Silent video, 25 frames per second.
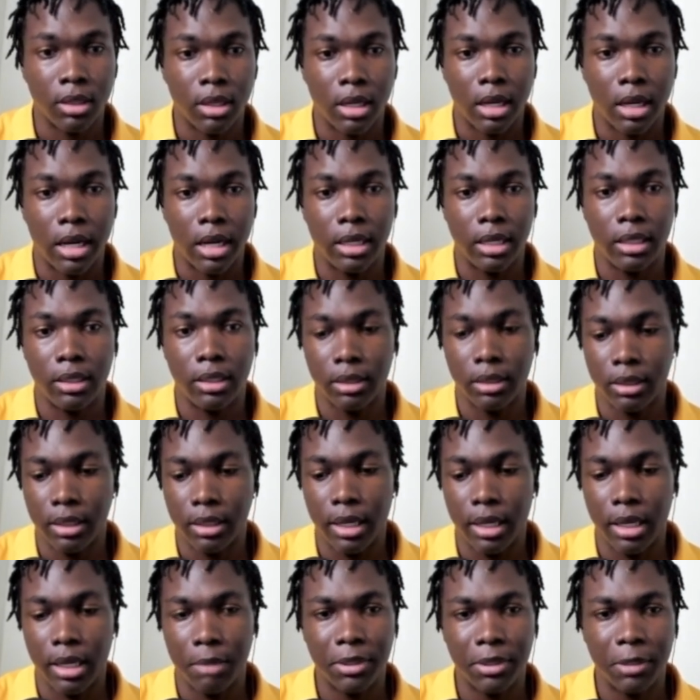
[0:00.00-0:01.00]
And in the
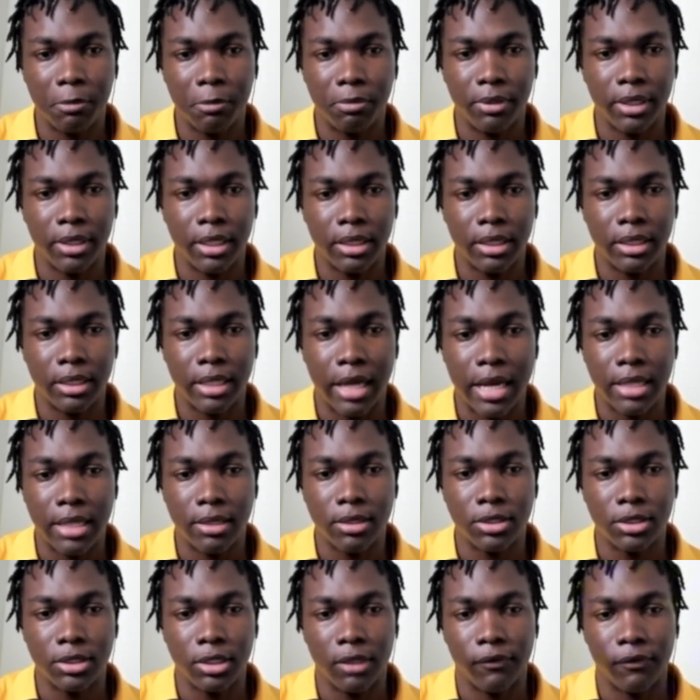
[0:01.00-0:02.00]
game, he played knight to
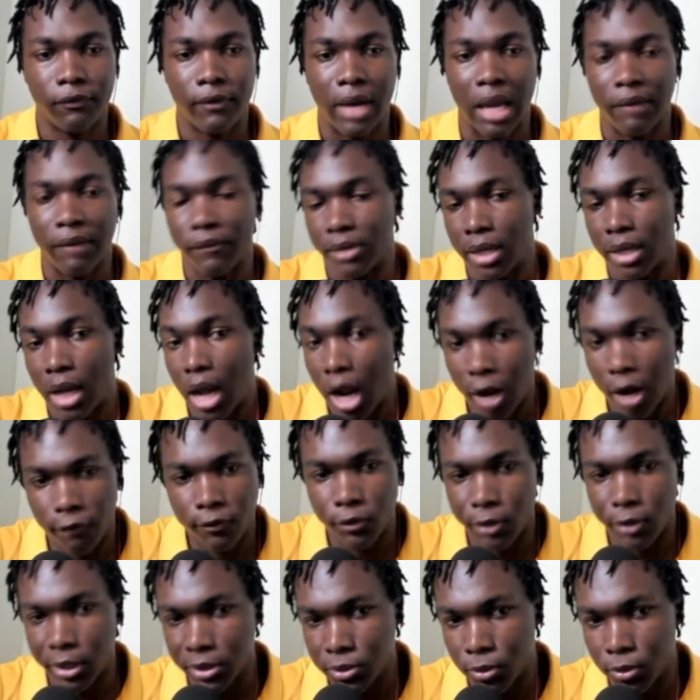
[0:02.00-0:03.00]
g5, and
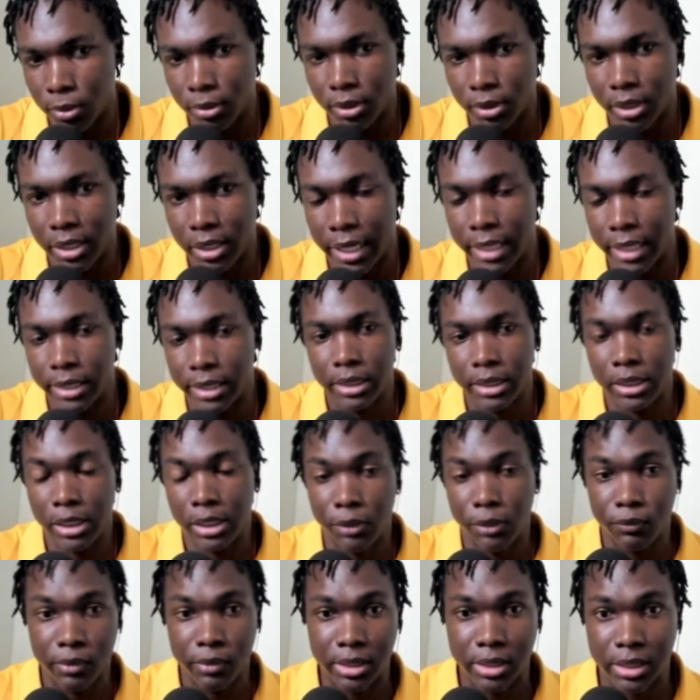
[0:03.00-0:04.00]
after I took the knight,
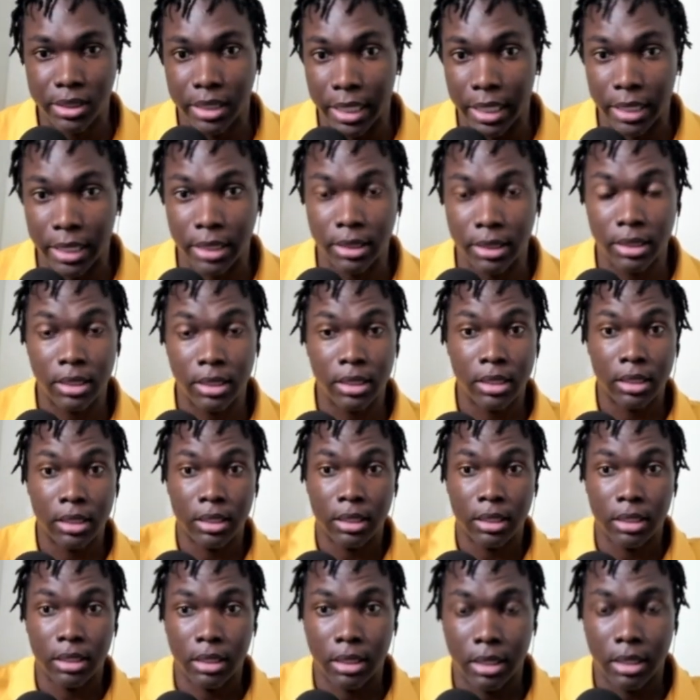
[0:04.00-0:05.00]
he resigned.
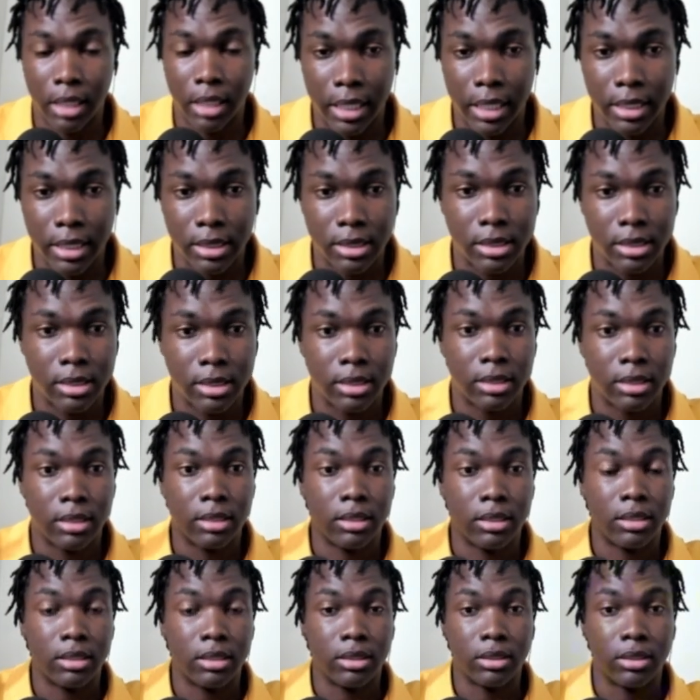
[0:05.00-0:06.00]
Guys,
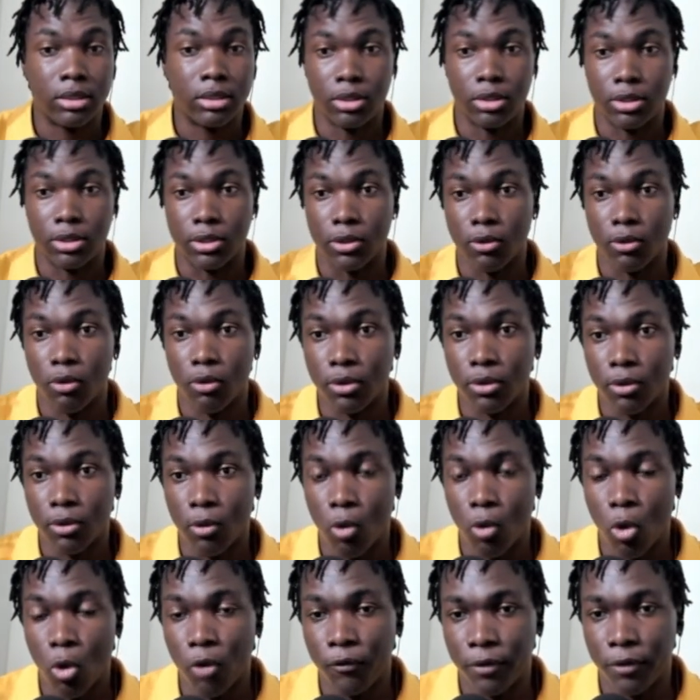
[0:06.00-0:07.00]
don't
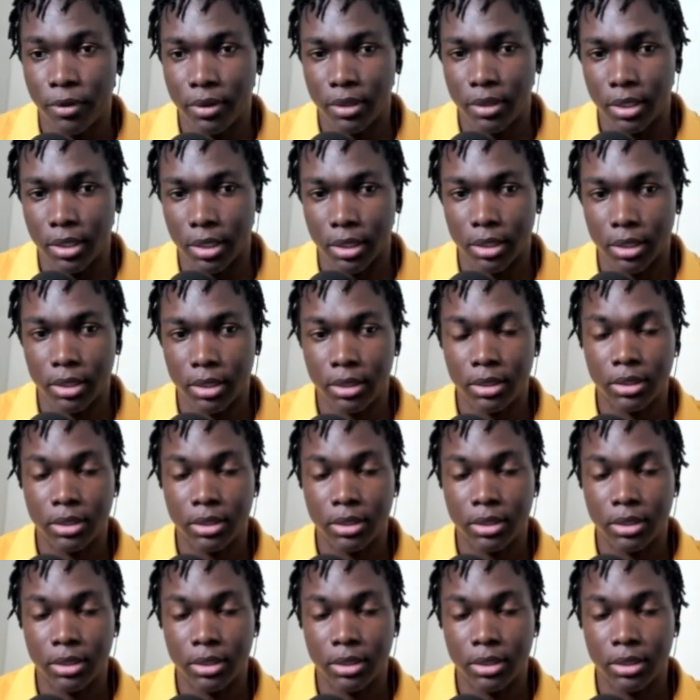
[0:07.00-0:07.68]
overthink.